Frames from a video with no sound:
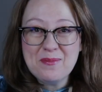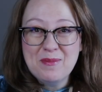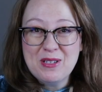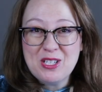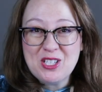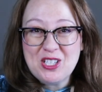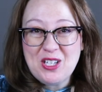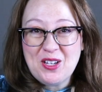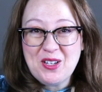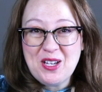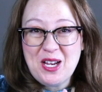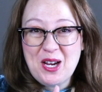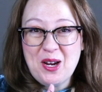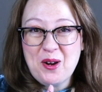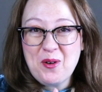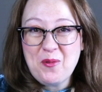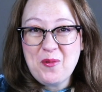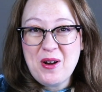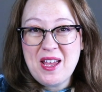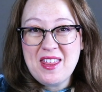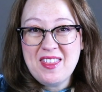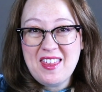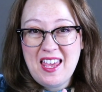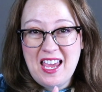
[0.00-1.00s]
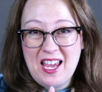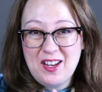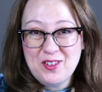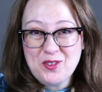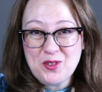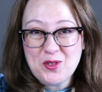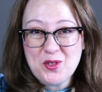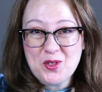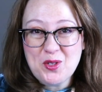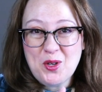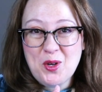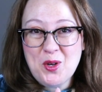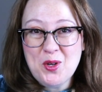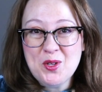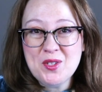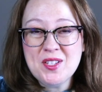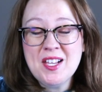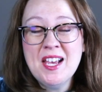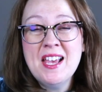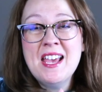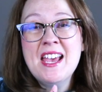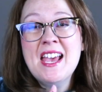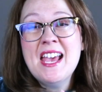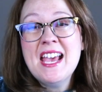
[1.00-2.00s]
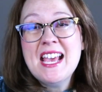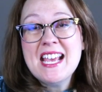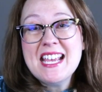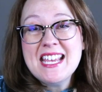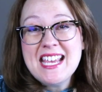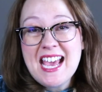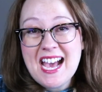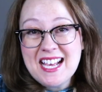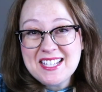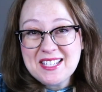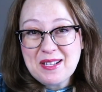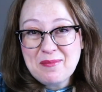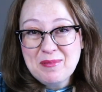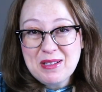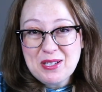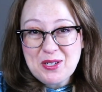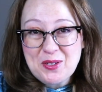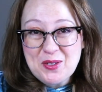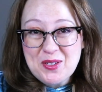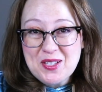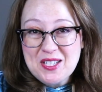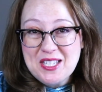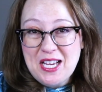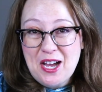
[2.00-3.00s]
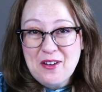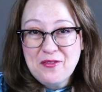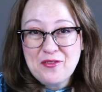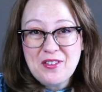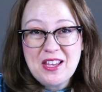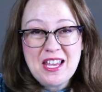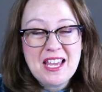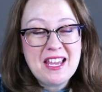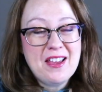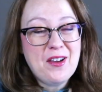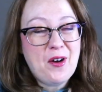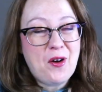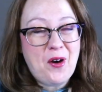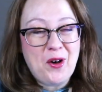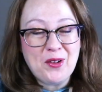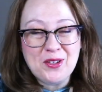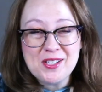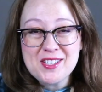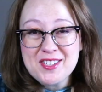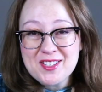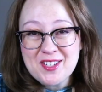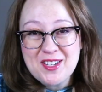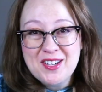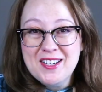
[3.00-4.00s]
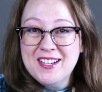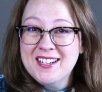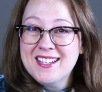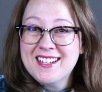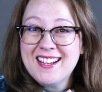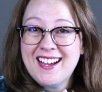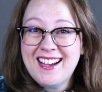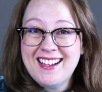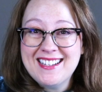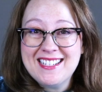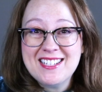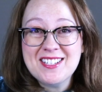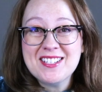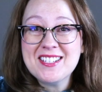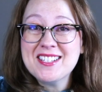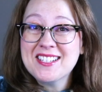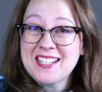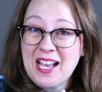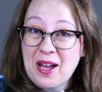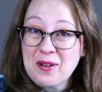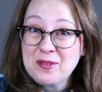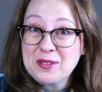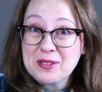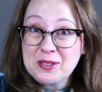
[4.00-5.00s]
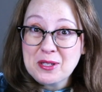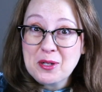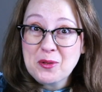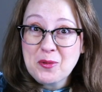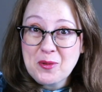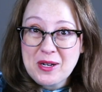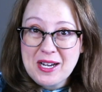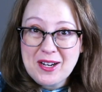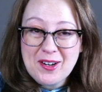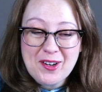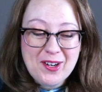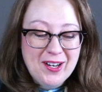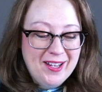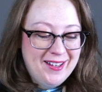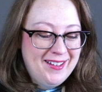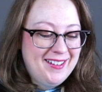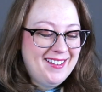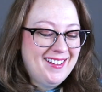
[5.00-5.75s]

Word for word: Michelle here with Angel Souls. Yes, I'm a little stuffy. All is good. I just sound a little weird.